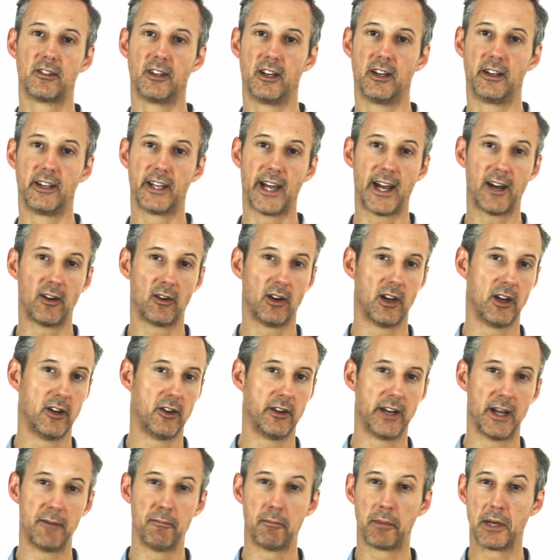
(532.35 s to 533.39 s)
and download
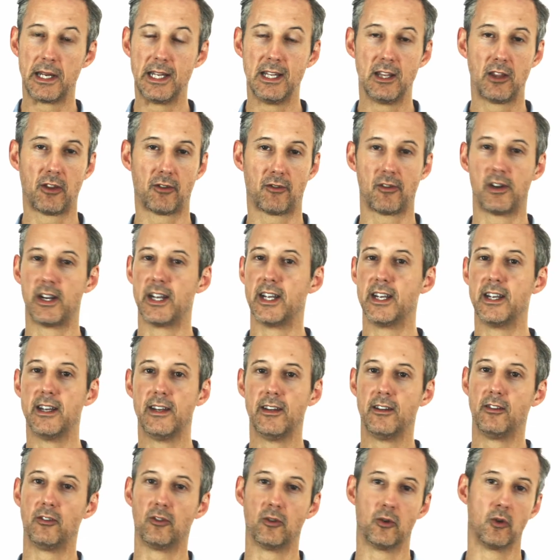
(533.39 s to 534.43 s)

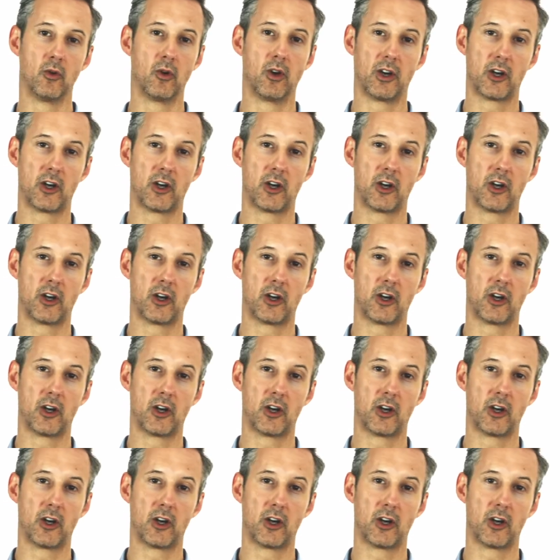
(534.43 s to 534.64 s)
MP3s or